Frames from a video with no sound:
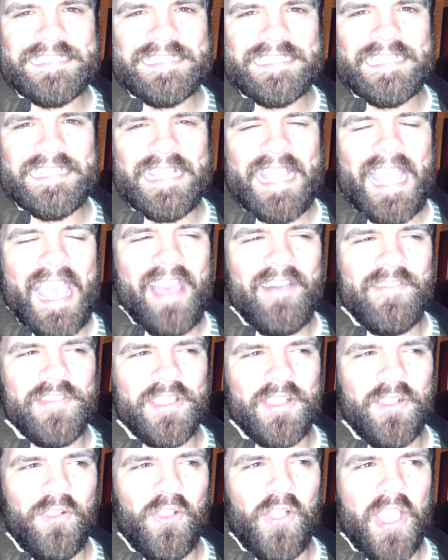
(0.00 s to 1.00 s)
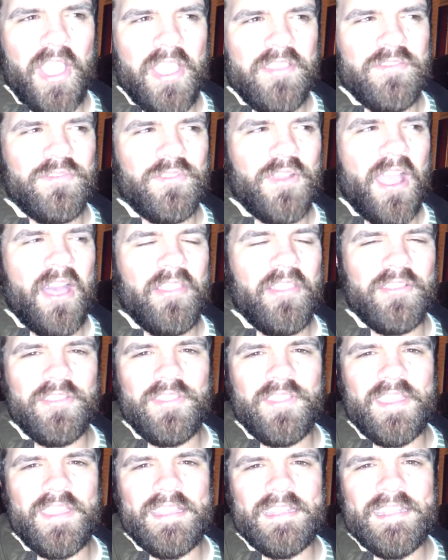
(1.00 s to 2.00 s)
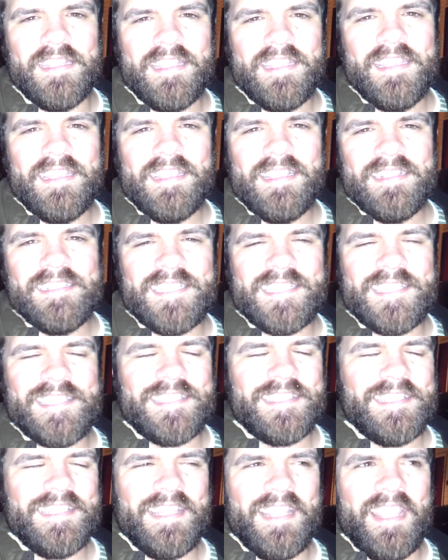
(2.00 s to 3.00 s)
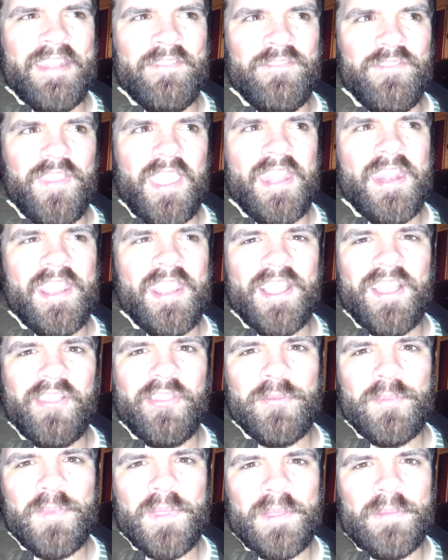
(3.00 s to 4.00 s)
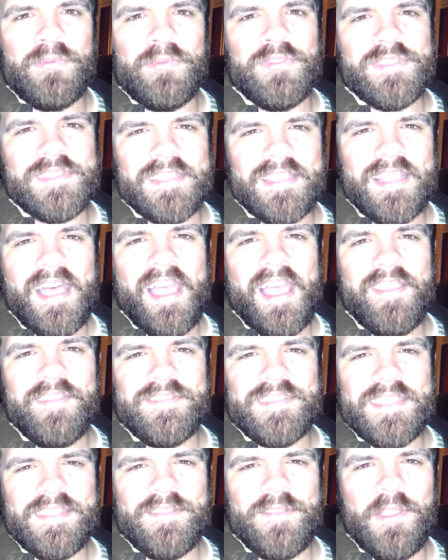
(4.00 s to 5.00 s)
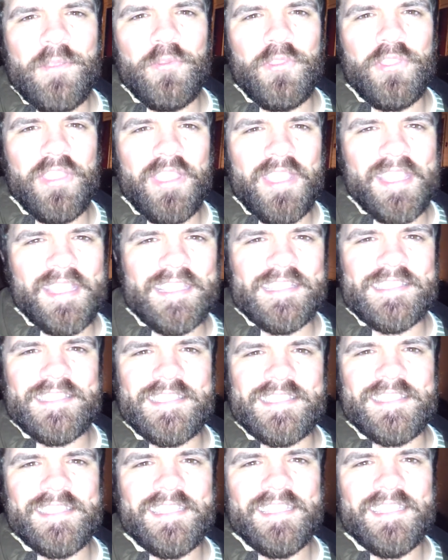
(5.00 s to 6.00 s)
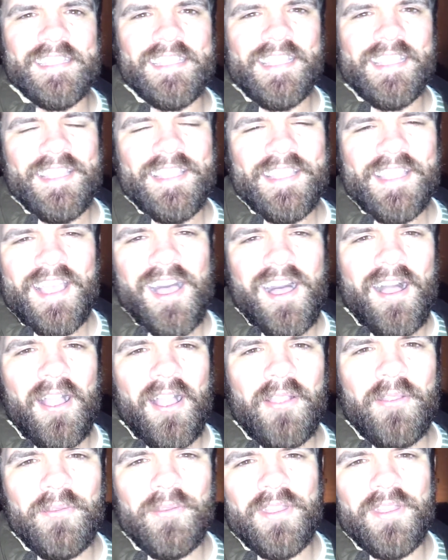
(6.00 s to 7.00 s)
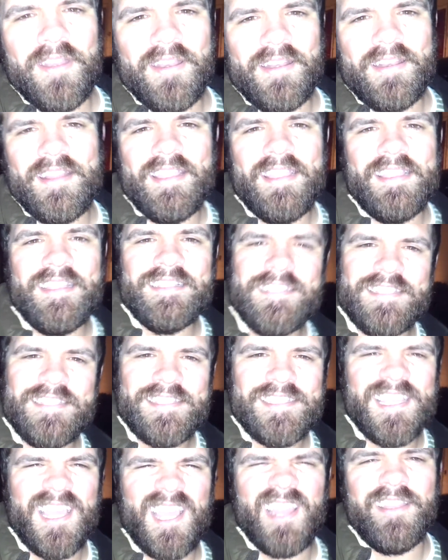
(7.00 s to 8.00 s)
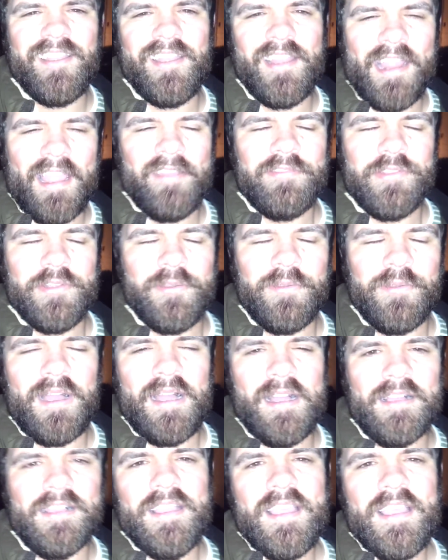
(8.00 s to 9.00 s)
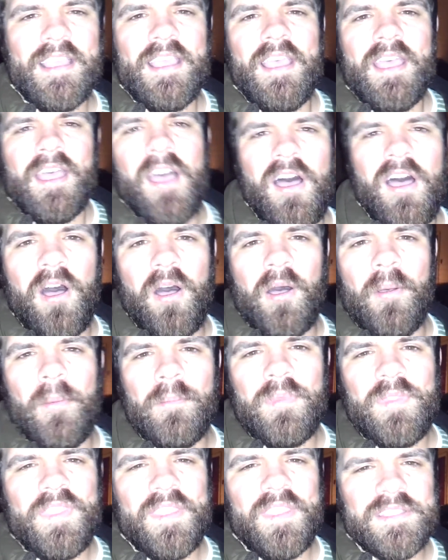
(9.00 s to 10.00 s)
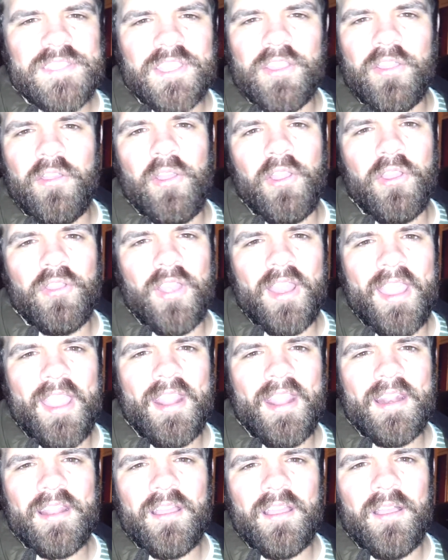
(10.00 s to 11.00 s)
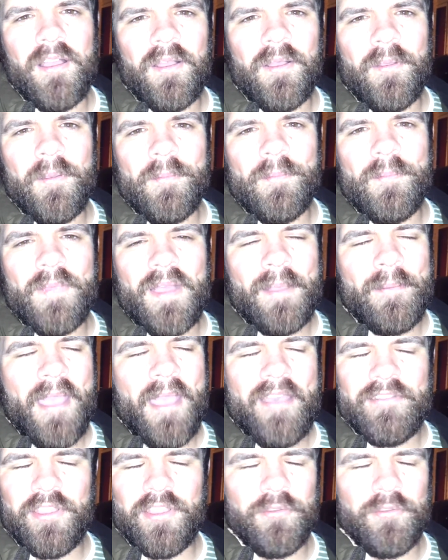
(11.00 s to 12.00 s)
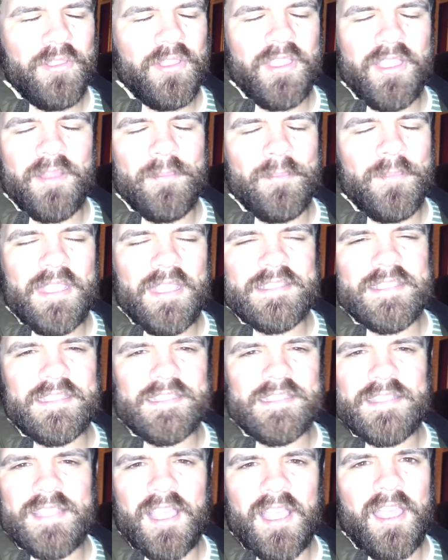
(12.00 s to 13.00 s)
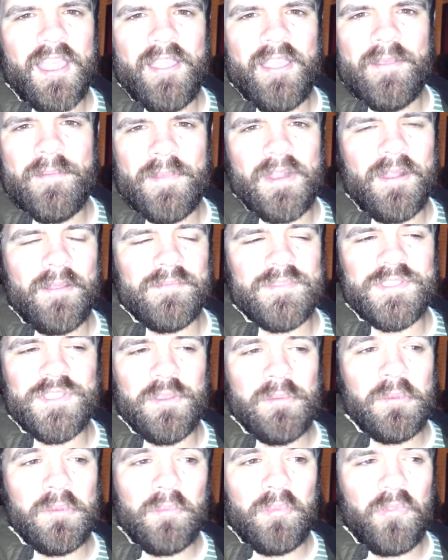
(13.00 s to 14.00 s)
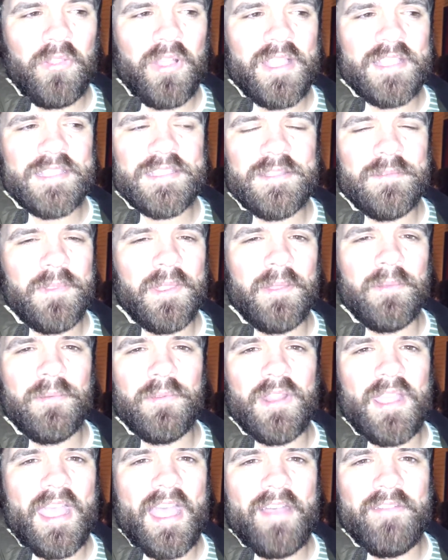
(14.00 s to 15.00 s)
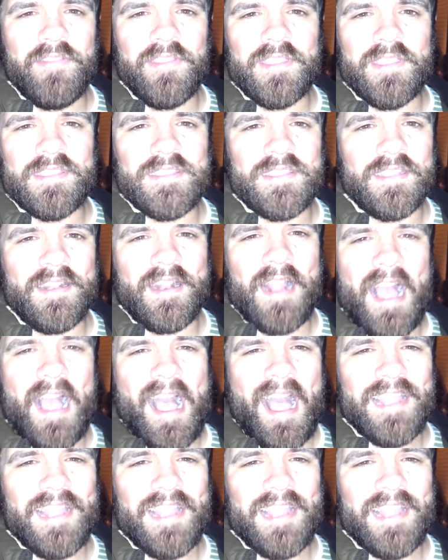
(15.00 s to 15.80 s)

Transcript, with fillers: having a life rather than just invading other people's lives. It, it really is awkward and just tiring after a while. Um, but things are going great. Um, I'm having a really amazing time, and I'm super blessed to be able to have this. And I